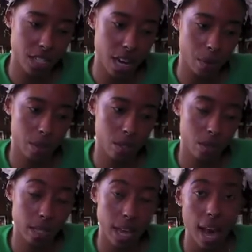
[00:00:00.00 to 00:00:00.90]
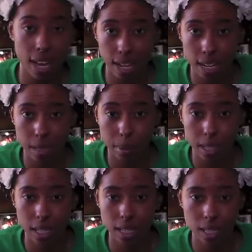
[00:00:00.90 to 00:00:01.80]
is that I was using henna
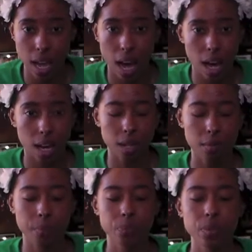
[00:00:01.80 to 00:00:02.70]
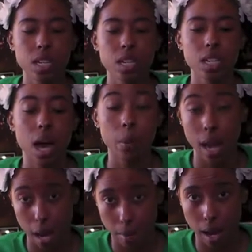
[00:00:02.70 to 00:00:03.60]
because um, I would
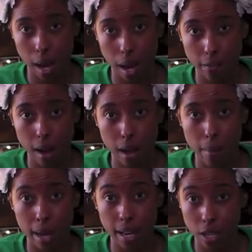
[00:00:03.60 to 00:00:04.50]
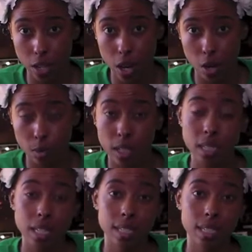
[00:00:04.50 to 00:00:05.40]
henna my hair followed by indigo
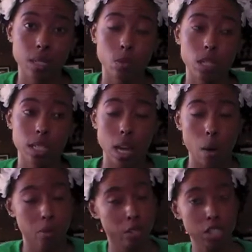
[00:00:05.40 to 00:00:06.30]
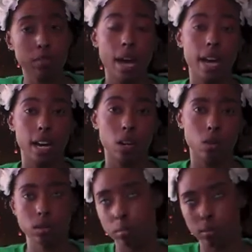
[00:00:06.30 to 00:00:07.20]
because I, I would rinse my hair,
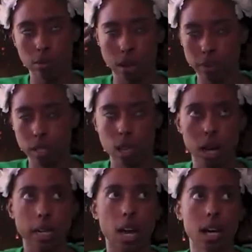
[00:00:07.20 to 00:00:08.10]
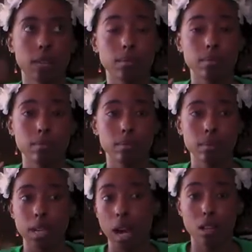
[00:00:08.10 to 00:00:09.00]
or not rinse, sorry, uh,
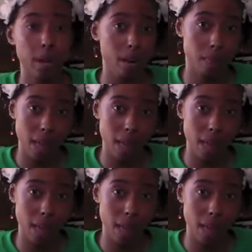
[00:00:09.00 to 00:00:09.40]
color my hair